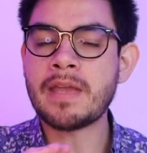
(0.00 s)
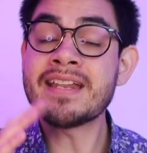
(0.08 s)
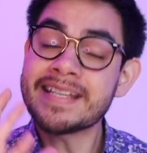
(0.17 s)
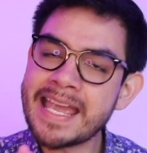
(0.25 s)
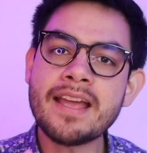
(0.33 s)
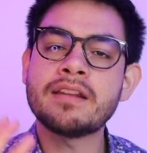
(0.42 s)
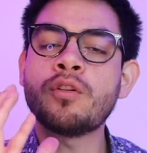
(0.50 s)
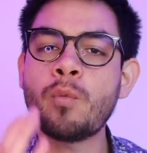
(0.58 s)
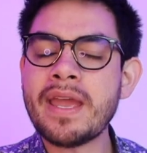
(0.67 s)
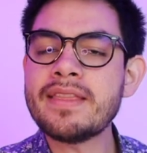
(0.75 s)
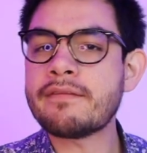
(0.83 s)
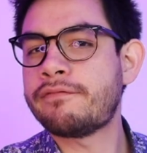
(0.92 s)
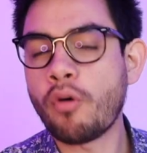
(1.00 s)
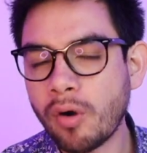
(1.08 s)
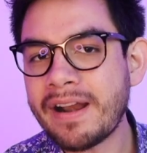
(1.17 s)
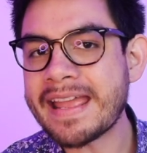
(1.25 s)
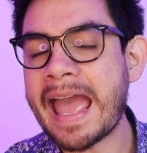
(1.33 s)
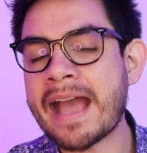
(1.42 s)
And again, the way that
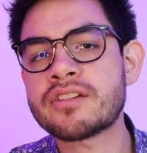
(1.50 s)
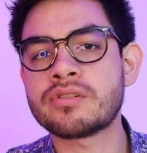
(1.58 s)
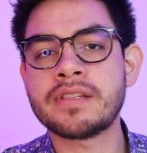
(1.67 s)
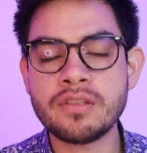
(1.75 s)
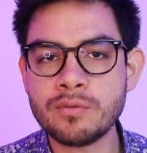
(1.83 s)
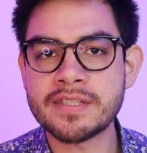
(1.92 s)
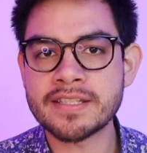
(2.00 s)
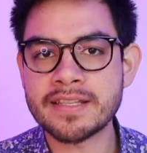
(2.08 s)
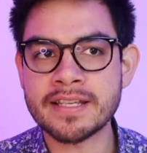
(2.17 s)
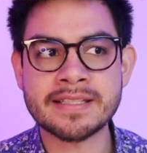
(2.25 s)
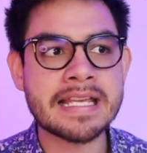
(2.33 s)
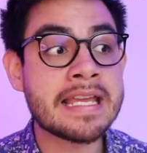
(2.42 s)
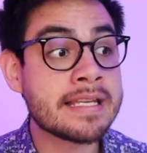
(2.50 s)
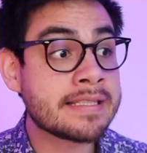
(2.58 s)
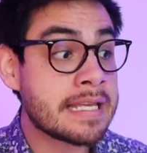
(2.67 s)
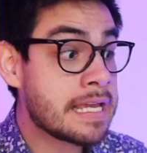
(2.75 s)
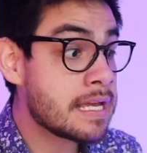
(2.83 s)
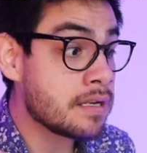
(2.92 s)
Fauré actually uses this
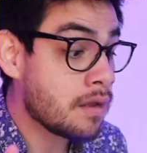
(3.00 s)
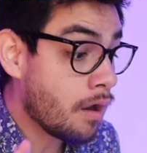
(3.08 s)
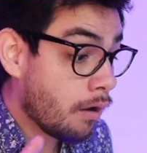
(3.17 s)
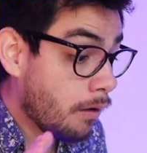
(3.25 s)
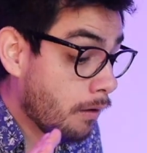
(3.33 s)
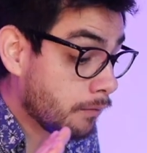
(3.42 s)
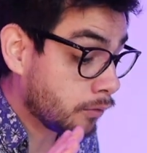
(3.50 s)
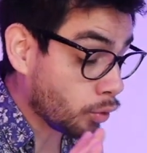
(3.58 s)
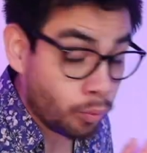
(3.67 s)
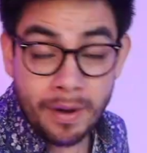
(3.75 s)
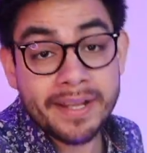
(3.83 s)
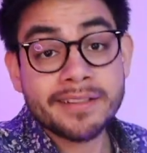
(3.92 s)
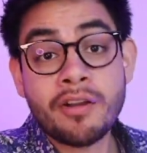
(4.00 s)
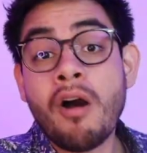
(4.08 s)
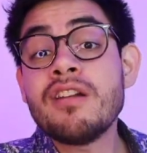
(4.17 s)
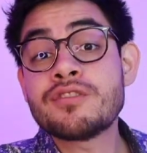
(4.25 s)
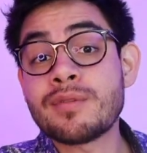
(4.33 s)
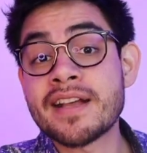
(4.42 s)
is in direct
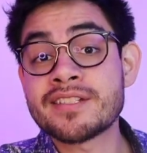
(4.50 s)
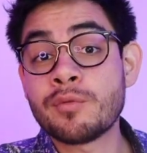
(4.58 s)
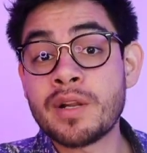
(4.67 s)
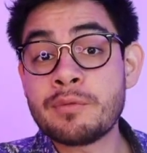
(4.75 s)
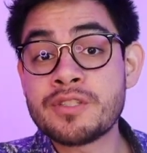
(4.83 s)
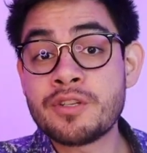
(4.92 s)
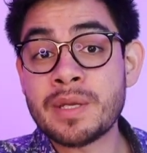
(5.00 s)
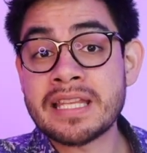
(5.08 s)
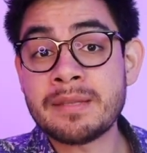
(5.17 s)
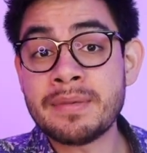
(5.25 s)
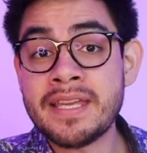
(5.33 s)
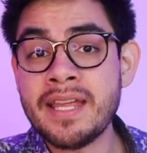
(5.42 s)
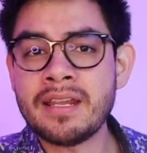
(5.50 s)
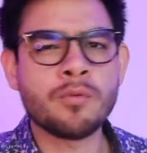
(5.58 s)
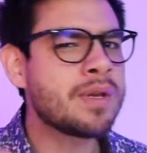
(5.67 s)
contrast to what he was doing at the beginning.